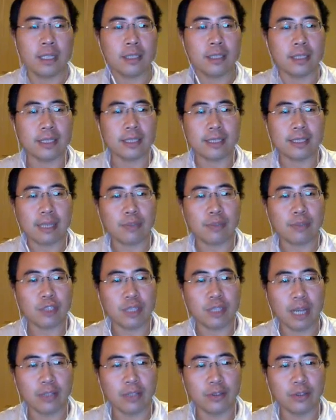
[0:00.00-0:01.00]
The
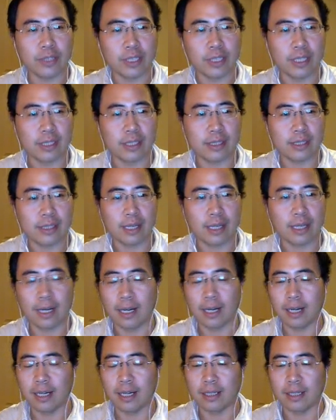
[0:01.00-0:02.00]
exception handling is
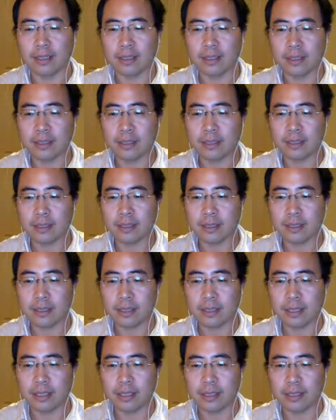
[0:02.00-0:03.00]

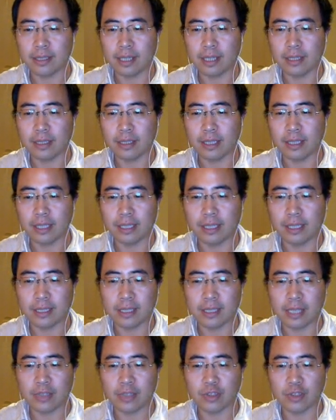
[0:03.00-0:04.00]
an
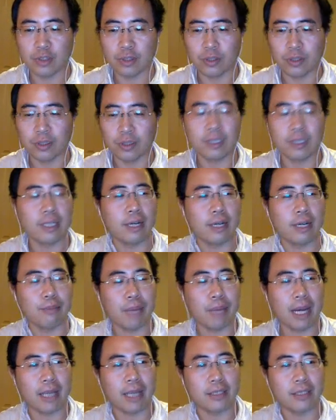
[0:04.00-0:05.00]
essential
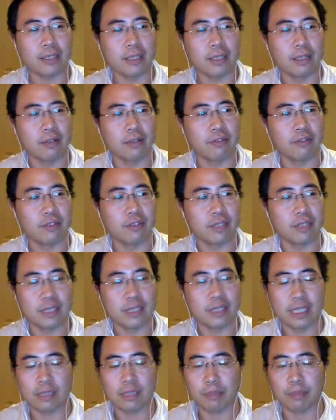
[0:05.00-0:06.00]
part of
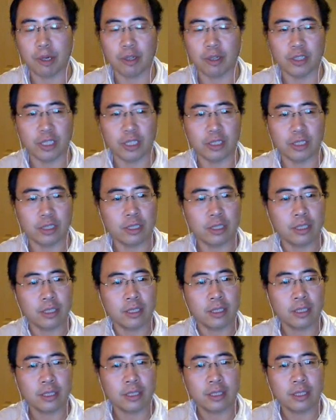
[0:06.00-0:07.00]
this project,
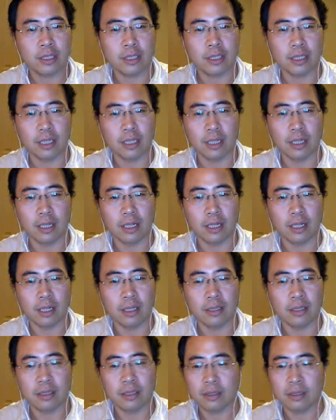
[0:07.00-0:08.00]

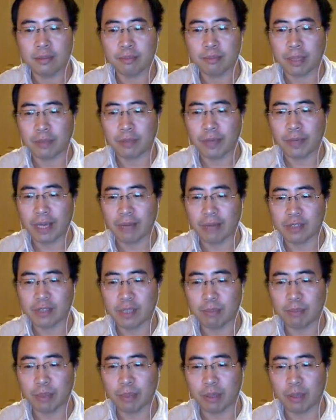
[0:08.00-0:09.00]
but we have
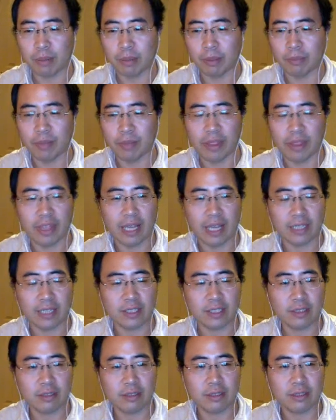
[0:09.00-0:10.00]
some problem with
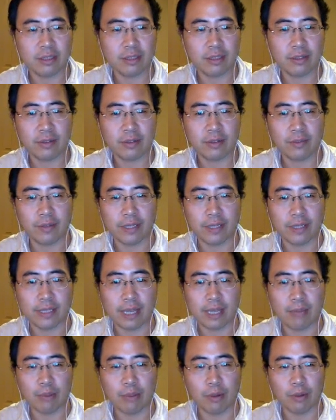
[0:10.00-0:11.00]
that. For
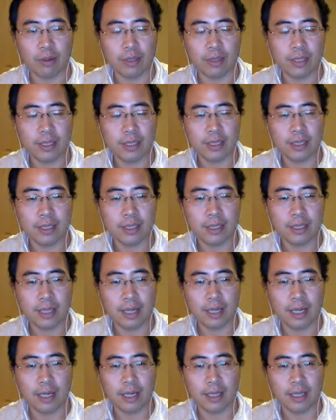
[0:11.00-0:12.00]
example,
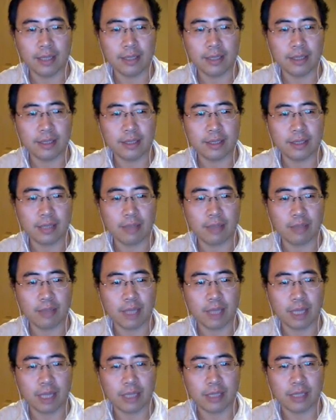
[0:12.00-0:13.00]
in some
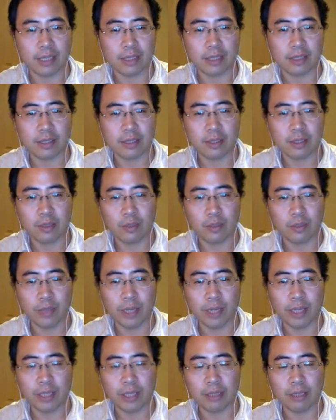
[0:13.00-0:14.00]
classes,
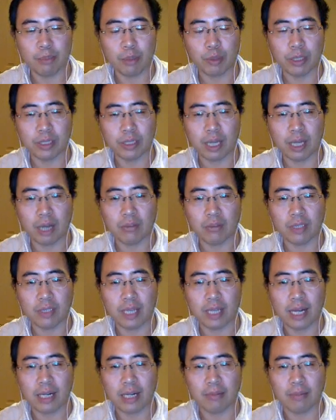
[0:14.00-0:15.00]
we only print out
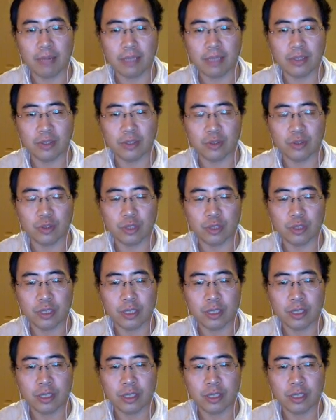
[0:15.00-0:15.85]
error message